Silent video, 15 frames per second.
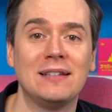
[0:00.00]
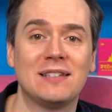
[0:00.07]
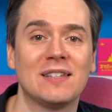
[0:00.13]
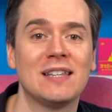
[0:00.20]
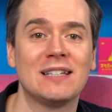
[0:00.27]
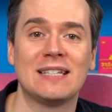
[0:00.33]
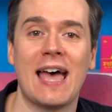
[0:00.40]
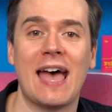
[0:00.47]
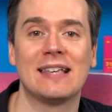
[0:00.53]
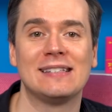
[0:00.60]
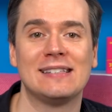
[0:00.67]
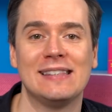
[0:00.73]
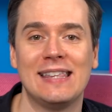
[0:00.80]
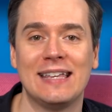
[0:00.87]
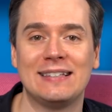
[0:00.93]
to the test,
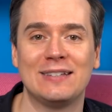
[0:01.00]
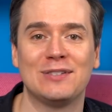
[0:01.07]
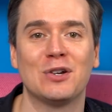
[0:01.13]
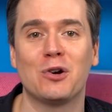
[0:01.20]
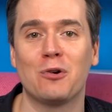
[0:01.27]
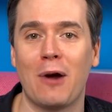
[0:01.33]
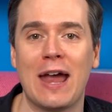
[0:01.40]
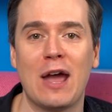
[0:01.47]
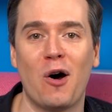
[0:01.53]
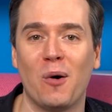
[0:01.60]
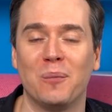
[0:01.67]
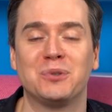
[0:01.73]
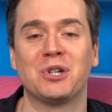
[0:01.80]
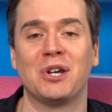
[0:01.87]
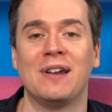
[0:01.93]
this is a great
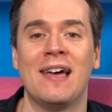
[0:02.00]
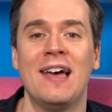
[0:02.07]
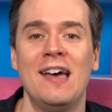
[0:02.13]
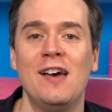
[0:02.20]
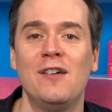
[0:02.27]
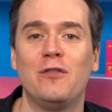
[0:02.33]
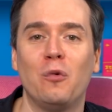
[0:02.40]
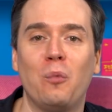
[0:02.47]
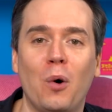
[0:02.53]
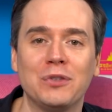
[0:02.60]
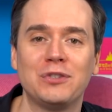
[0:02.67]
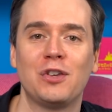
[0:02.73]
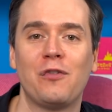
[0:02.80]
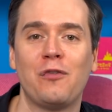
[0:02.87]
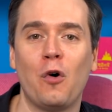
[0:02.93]
option for 1
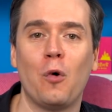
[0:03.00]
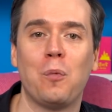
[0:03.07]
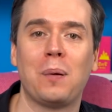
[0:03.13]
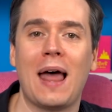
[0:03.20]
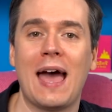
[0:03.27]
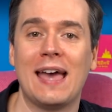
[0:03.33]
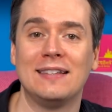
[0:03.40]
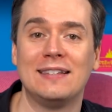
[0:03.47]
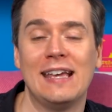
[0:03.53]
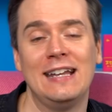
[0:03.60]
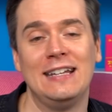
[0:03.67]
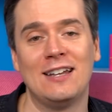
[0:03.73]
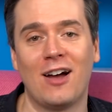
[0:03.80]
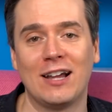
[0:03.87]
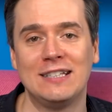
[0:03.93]
to 4 players
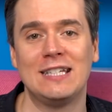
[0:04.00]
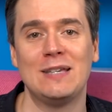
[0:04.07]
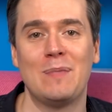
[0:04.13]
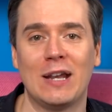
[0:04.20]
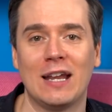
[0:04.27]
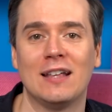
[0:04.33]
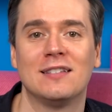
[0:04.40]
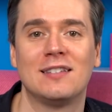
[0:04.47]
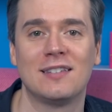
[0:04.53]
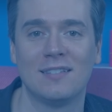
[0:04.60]
in 90 minutes.